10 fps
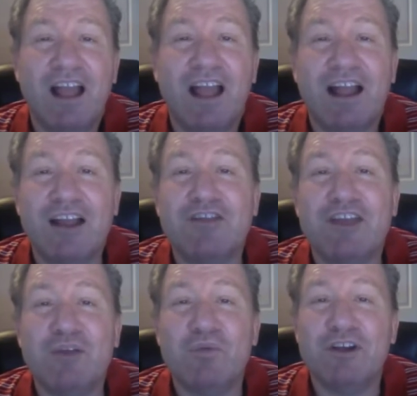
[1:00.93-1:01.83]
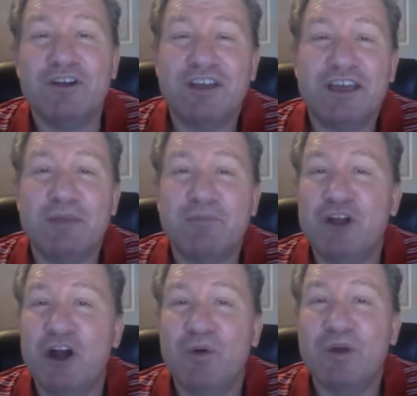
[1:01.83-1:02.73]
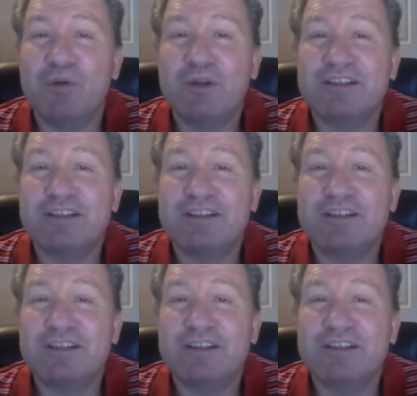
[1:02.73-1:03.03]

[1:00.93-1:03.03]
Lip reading: And then we'll keep going with the